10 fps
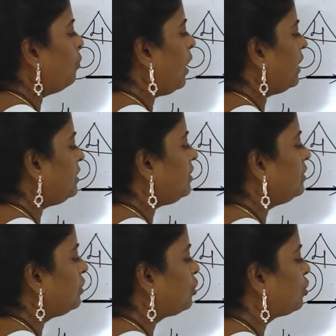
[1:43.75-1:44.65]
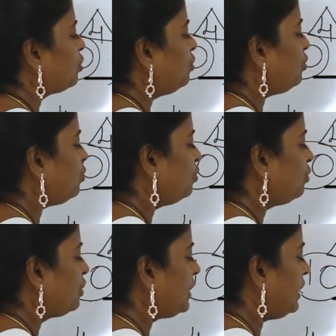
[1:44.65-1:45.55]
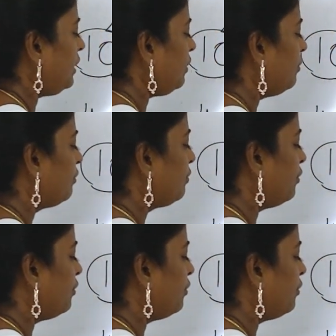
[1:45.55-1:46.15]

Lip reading: 1, 2, 3,